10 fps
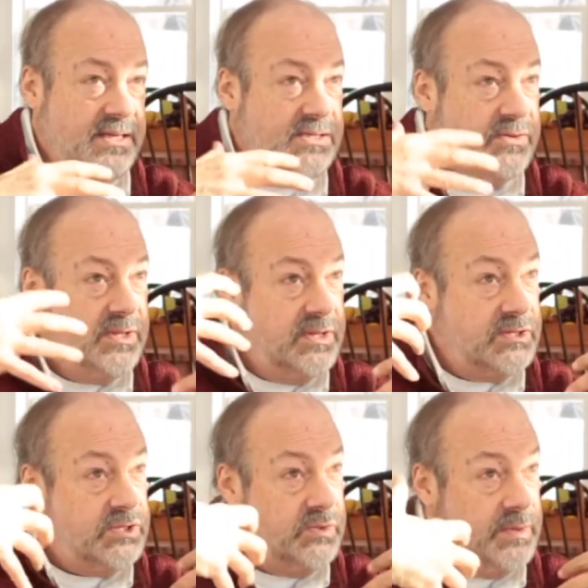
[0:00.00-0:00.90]
And so the
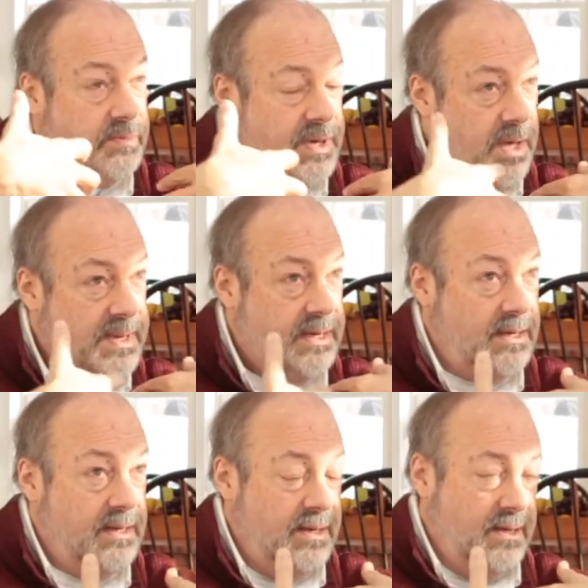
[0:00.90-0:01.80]
two of them coming
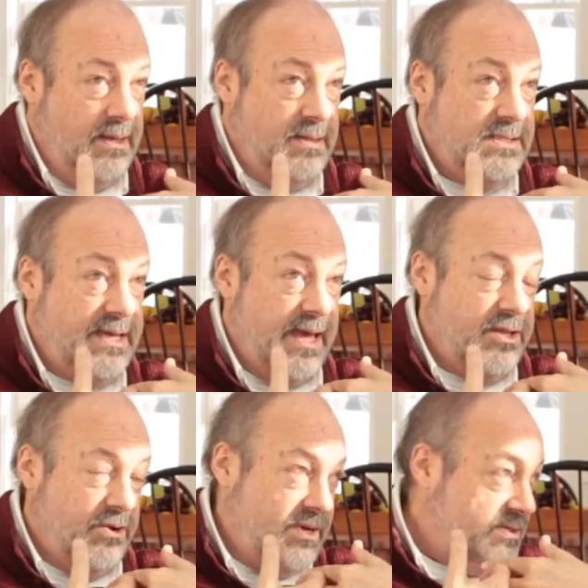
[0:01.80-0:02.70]

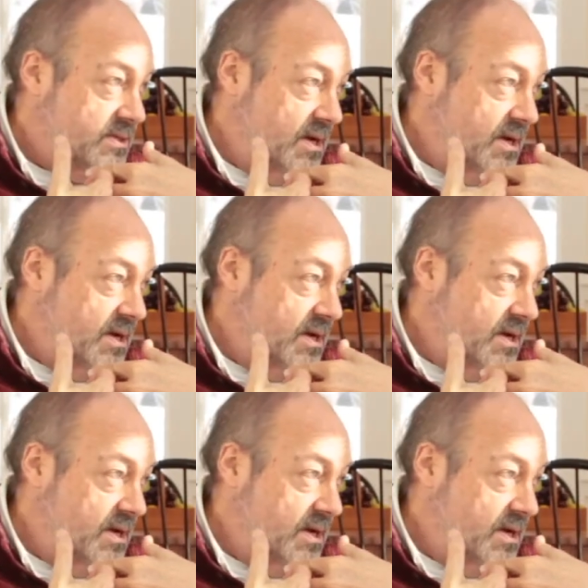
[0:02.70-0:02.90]
together is,